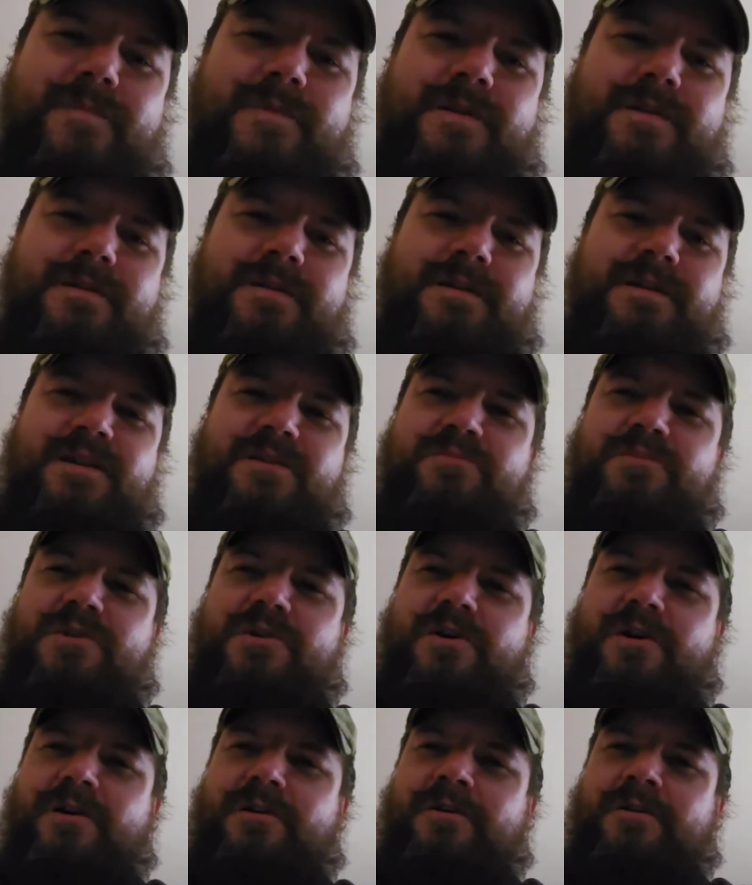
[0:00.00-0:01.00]
it can be
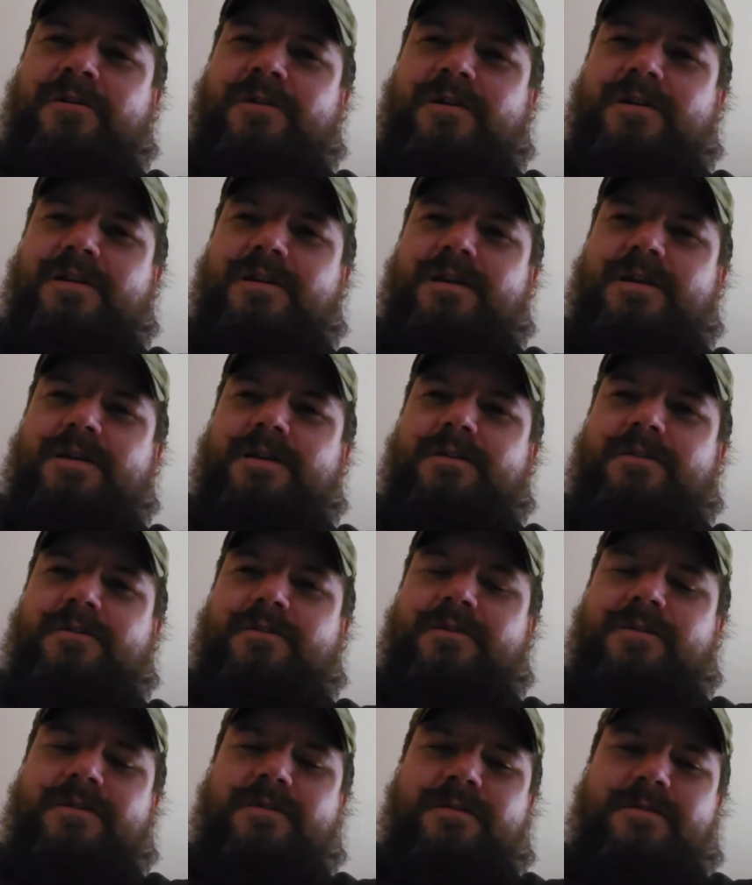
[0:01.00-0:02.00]
hard on our
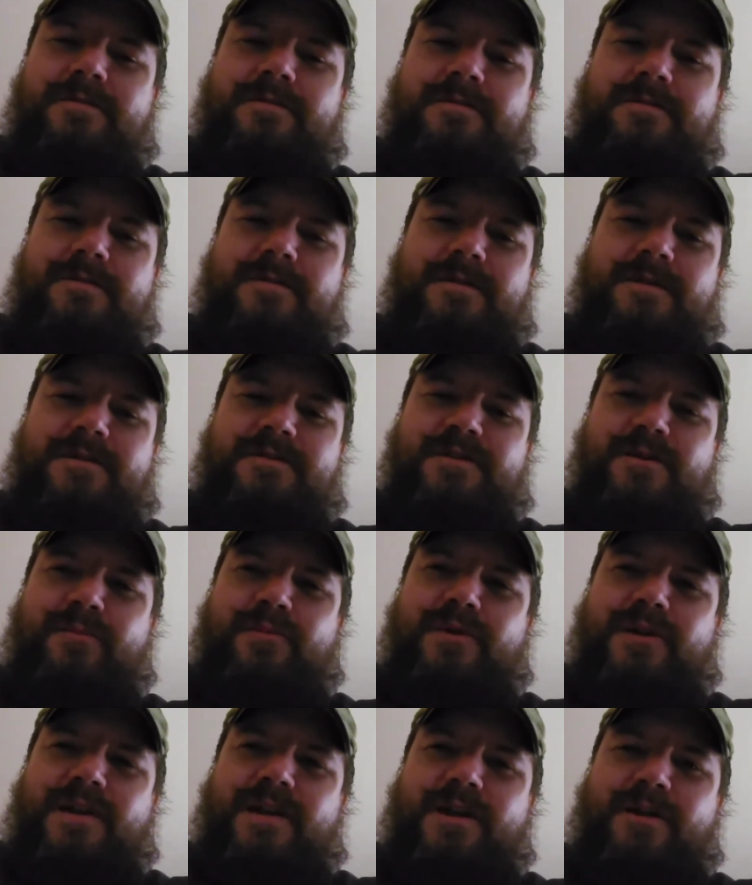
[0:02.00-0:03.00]
knees
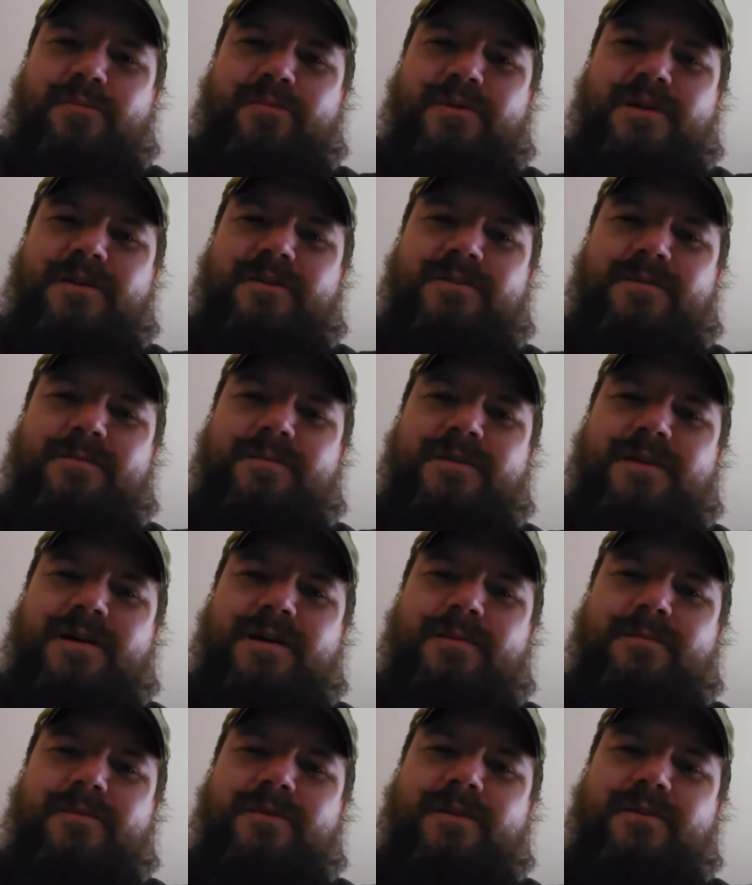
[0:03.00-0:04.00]
jumping out of airplanes
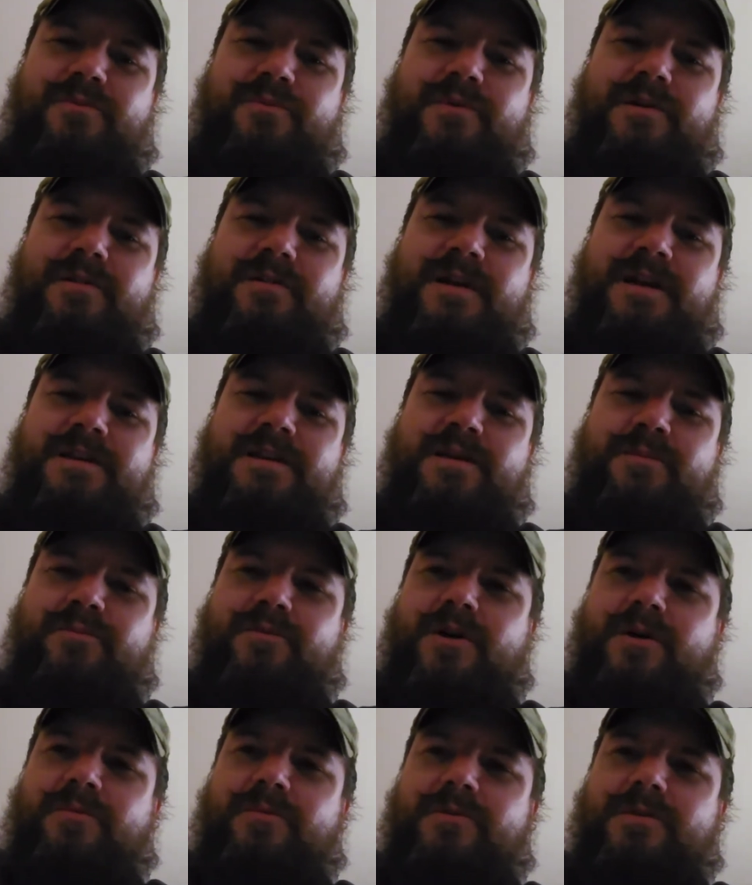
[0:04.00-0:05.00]
sometimes. That's where landing
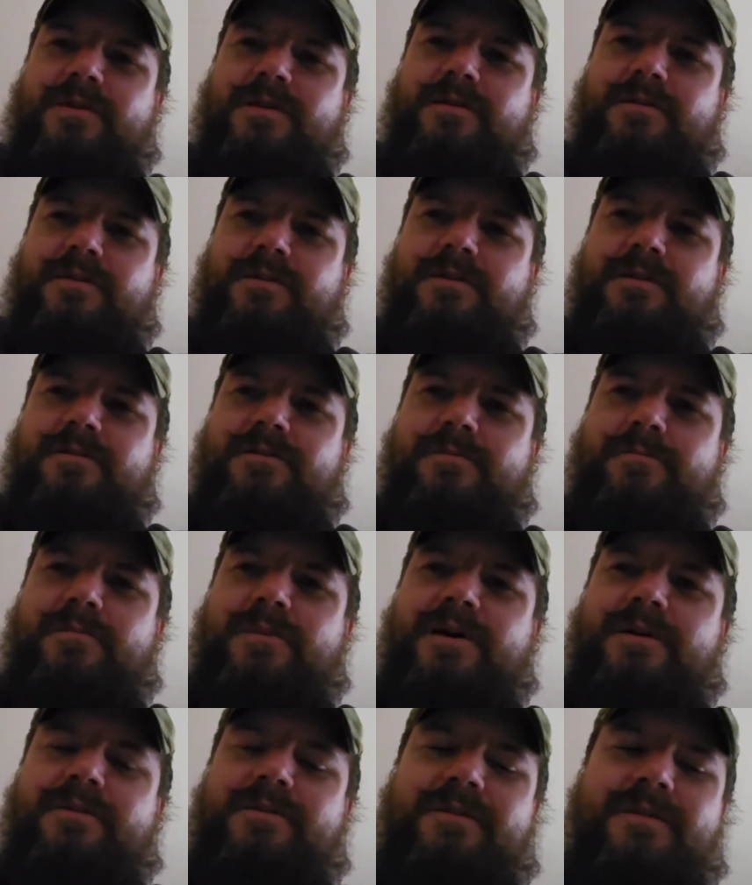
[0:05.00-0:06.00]
properly is a
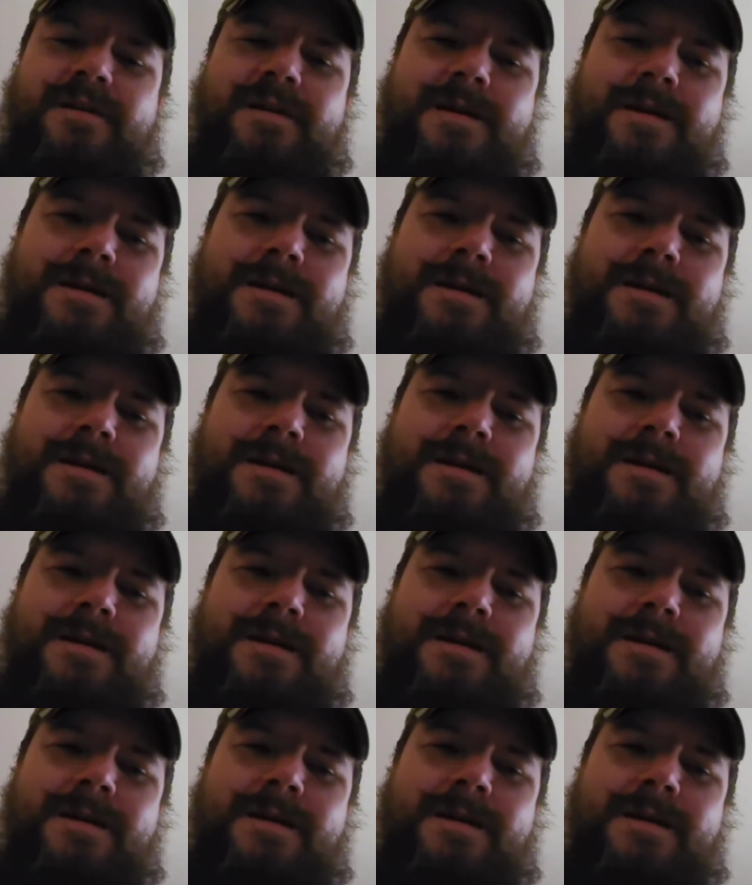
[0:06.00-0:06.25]
must.